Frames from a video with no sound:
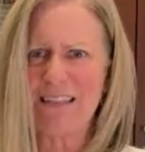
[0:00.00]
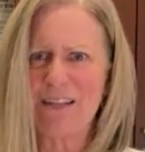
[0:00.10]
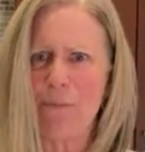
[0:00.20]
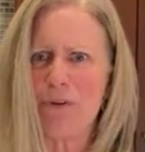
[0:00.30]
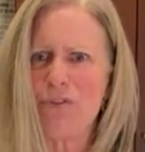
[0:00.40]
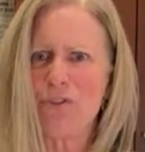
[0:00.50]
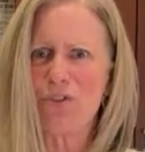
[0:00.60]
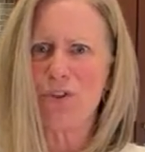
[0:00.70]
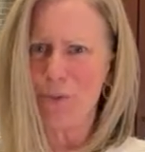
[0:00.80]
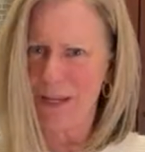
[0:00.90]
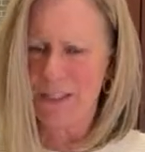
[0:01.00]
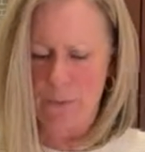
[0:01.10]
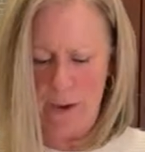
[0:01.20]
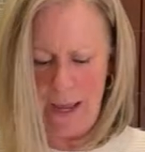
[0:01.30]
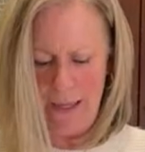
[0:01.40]
almost 2 weeks
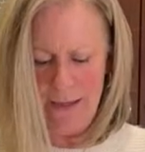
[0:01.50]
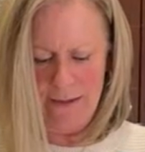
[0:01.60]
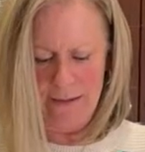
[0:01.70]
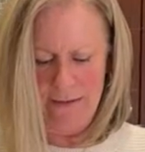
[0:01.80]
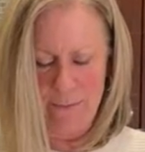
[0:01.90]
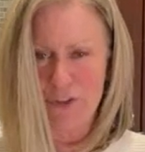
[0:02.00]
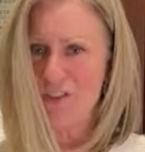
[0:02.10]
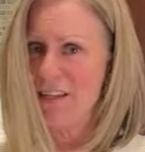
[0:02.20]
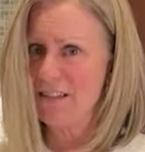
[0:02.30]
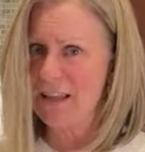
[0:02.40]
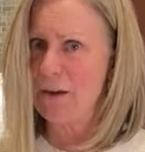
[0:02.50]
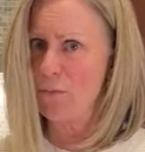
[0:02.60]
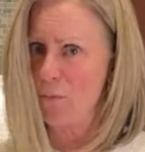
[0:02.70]
away, which is like